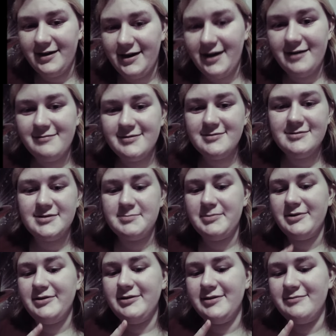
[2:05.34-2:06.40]
I won't
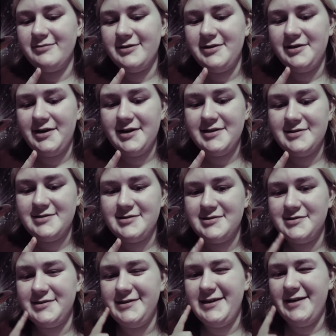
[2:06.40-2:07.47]
spoil it for you guys,
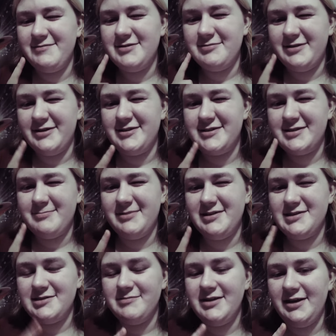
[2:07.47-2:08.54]
so you have to watch
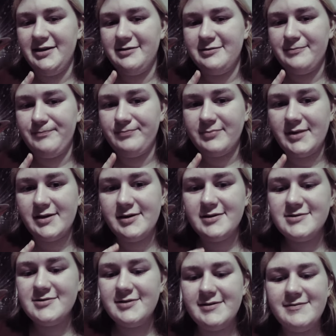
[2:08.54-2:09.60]
tomorrow's video.
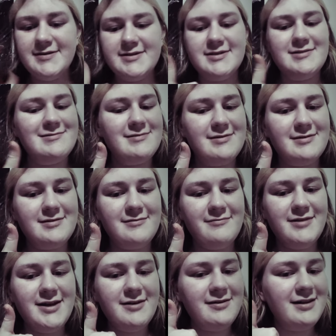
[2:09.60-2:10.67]
Also, give this
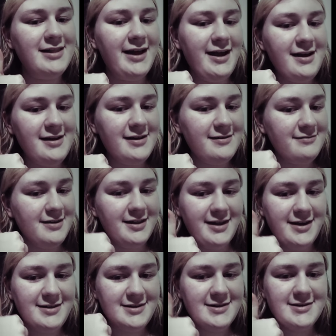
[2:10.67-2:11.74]
video a like if you
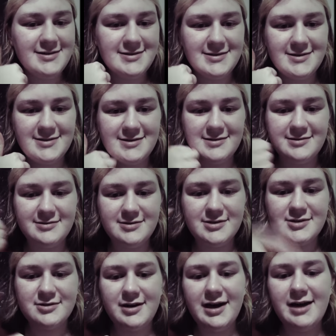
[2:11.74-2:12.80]
like this,
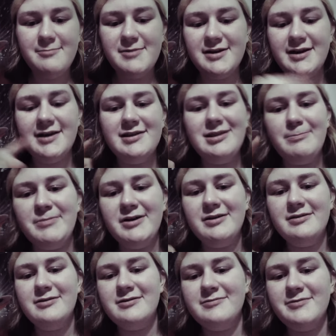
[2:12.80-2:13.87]
subscribe, and hit the bell
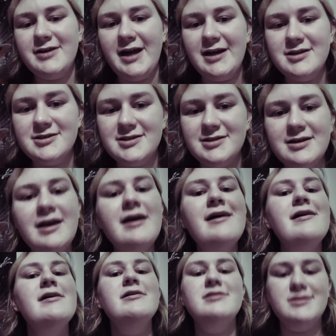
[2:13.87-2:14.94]
notification
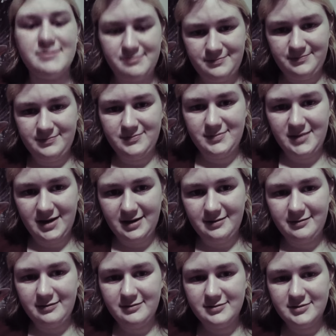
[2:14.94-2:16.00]
to
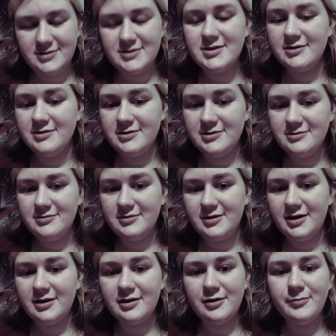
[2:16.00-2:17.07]
so you
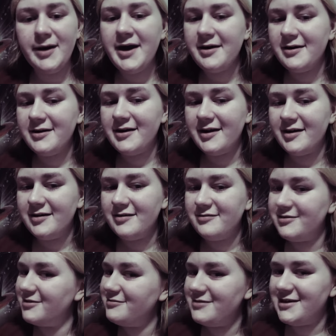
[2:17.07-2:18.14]
are aware of
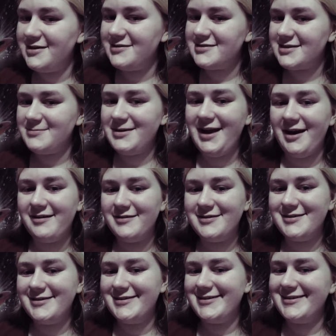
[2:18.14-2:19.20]
new videos coming out
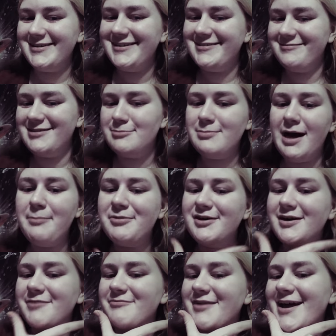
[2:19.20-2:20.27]
with my
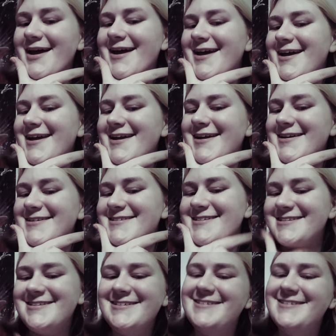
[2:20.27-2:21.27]
pretty face.